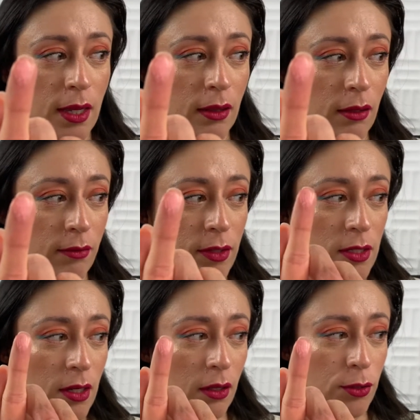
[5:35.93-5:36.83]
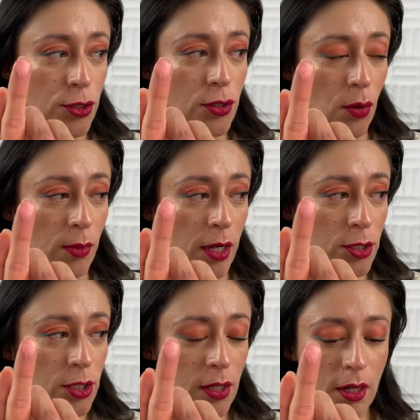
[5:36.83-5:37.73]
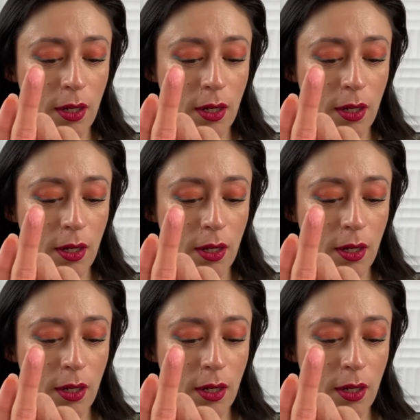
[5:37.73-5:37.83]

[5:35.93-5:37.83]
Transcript: I love this color so much.